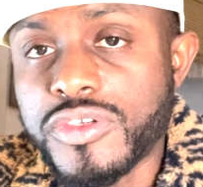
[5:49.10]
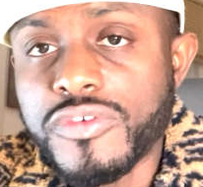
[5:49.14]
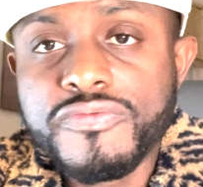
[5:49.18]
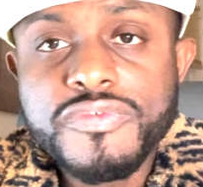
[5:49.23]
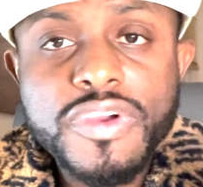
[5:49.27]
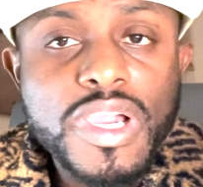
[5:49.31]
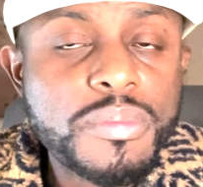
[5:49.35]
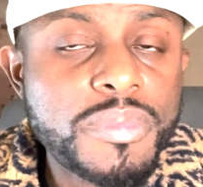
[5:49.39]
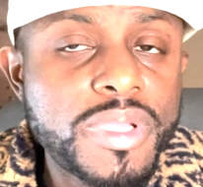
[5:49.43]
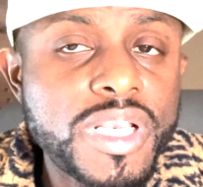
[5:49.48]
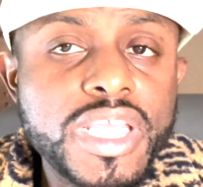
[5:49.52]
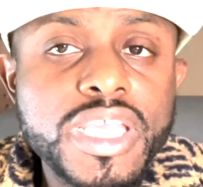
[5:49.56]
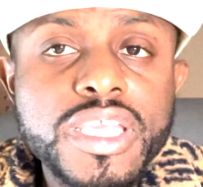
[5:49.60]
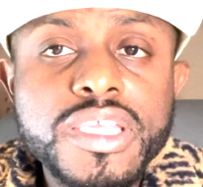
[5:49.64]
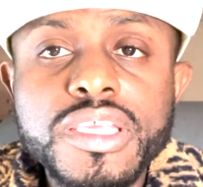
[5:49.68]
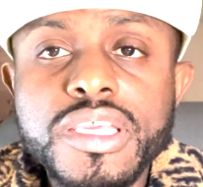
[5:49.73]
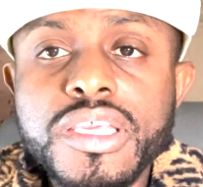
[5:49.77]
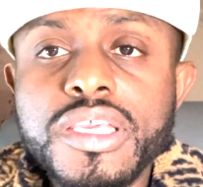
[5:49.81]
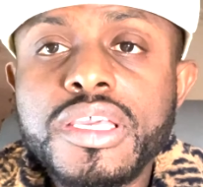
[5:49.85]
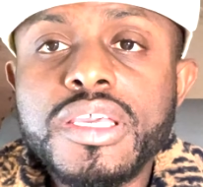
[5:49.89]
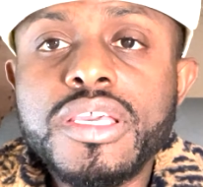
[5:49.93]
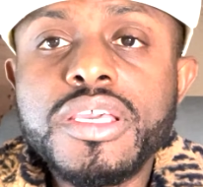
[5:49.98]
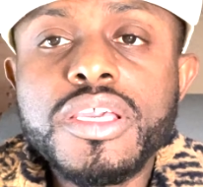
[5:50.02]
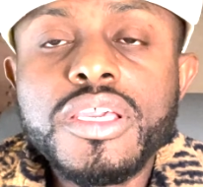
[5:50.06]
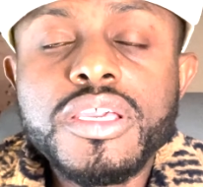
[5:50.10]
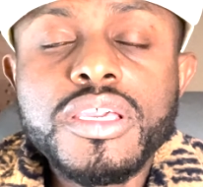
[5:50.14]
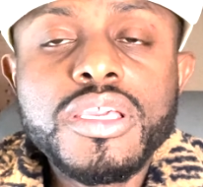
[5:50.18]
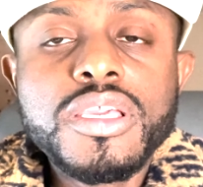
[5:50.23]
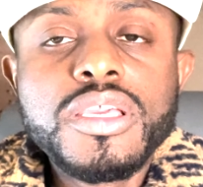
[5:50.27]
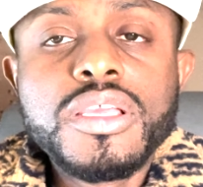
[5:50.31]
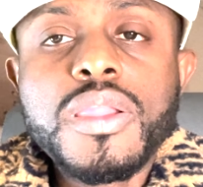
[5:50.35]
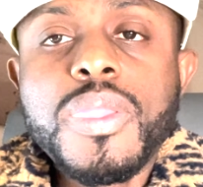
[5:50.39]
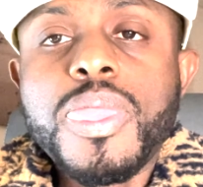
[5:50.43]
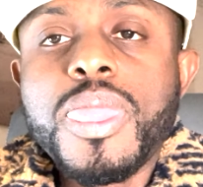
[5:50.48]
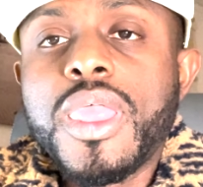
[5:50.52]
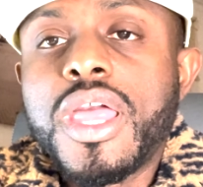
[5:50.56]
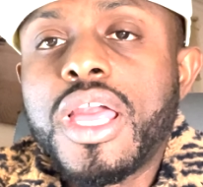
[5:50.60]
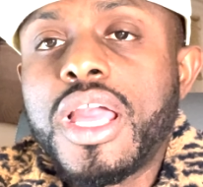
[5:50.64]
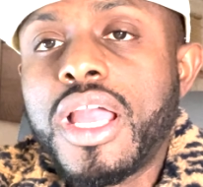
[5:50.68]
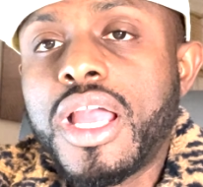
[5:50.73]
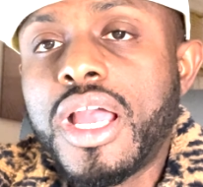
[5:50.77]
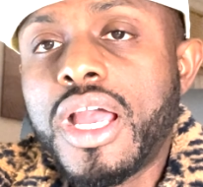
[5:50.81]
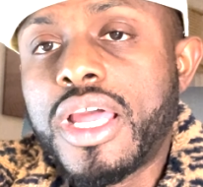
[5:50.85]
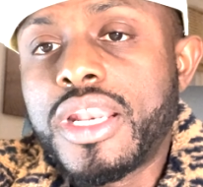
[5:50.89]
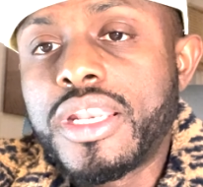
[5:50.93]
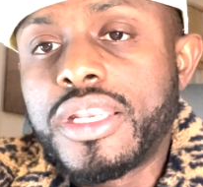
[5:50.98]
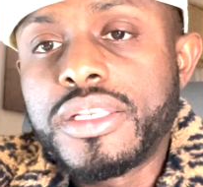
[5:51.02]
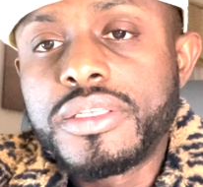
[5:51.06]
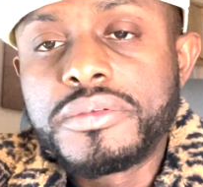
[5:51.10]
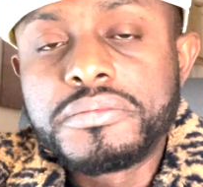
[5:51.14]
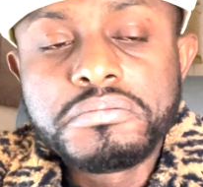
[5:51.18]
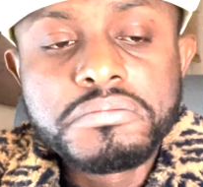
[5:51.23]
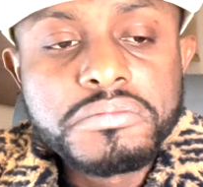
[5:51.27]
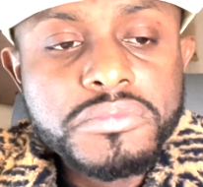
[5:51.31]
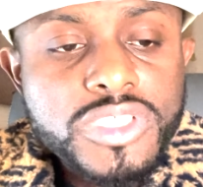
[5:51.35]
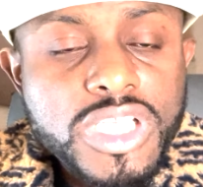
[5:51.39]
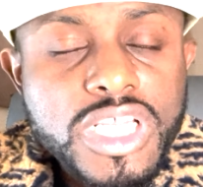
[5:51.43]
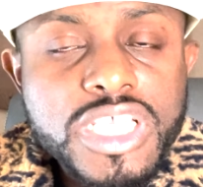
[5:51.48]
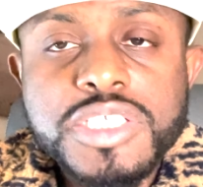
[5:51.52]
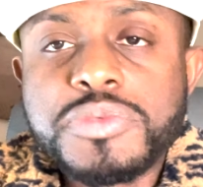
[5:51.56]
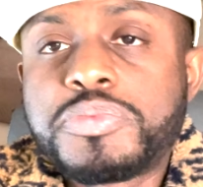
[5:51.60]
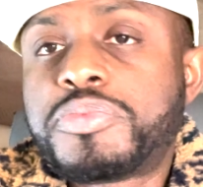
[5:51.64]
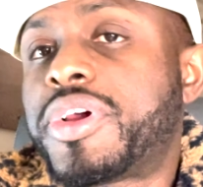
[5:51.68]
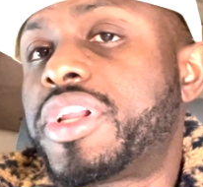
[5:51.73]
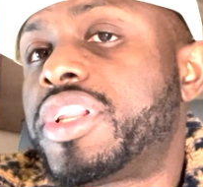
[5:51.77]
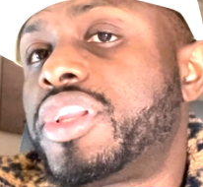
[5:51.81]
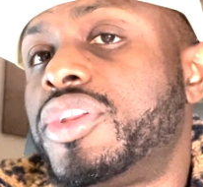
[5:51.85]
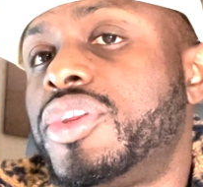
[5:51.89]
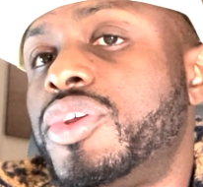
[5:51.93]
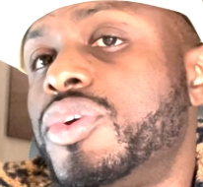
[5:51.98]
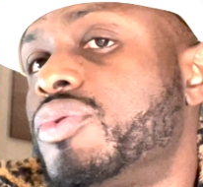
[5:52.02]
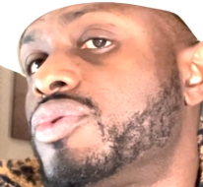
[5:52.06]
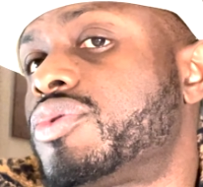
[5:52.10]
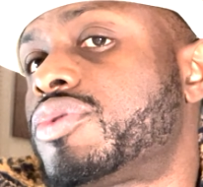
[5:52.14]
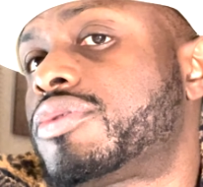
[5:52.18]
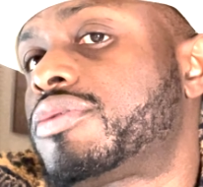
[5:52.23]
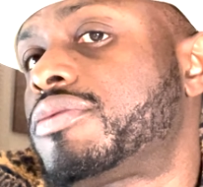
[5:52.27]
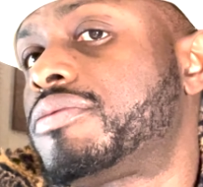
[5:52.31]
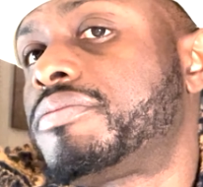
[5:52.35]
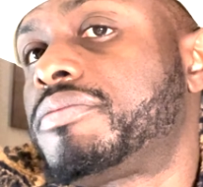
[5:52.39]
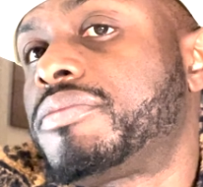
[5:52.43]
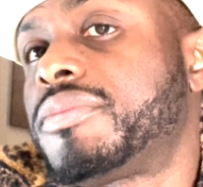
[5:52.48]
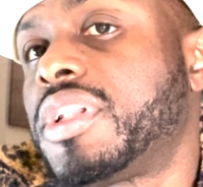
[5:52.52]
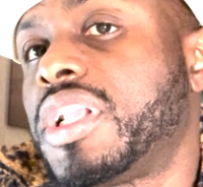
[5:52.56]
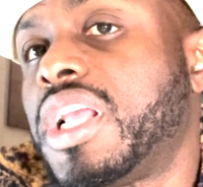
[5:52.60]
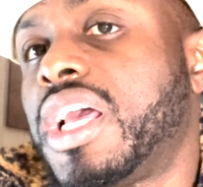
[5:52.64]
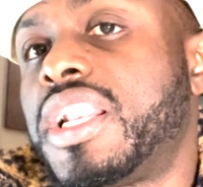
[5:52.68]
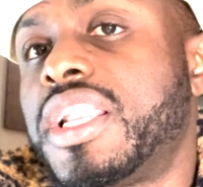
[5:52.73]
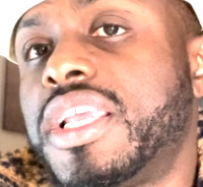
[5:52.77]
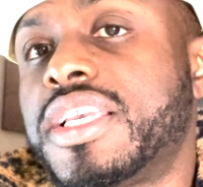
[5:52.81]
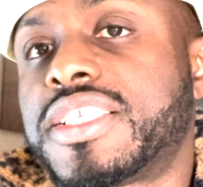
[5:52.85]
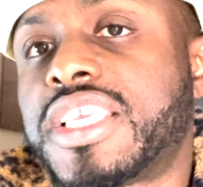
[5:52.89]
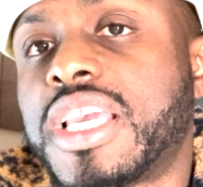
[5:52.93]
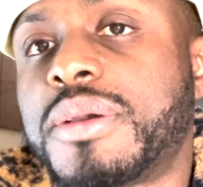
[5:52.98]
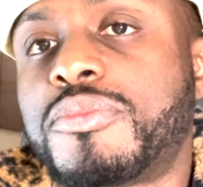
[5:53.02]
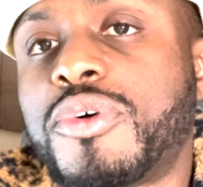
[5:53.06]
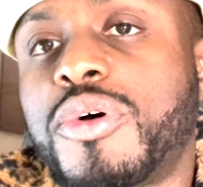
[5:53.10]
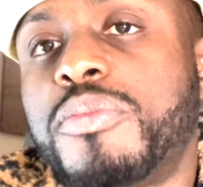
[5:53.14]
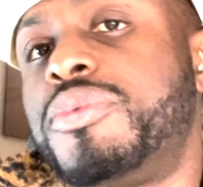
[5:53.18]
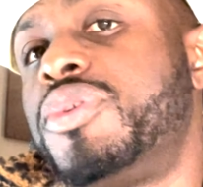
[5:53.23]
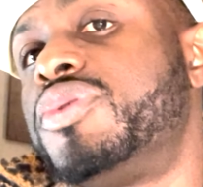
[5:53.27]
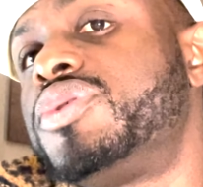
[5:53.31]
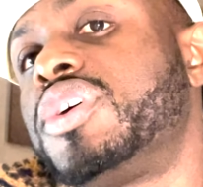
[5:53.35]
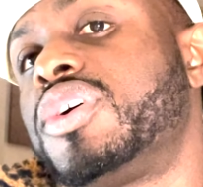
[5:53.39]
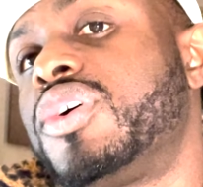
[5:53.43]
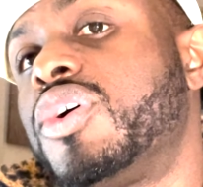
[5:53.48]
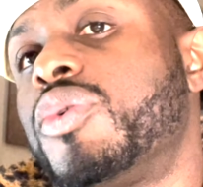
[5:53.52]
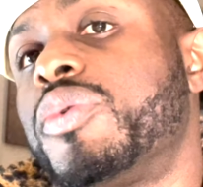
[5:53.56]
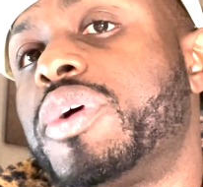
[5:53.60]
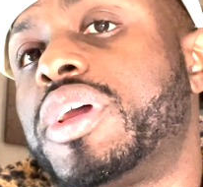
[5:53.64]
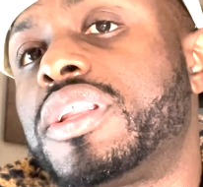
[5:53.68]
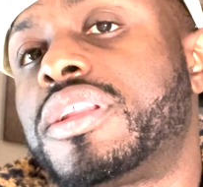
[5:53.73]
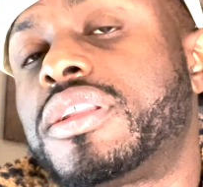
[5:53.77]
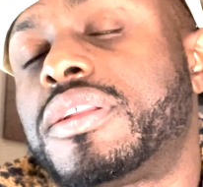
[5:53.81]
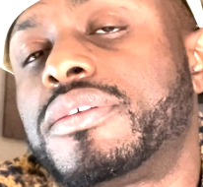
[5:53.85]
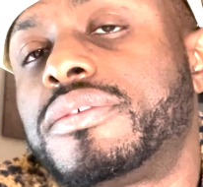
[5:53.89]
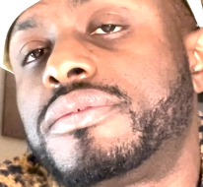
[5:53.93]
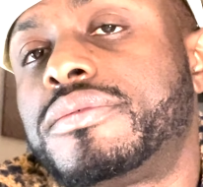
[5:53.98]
your family, and let's spread the news and let's get more music going.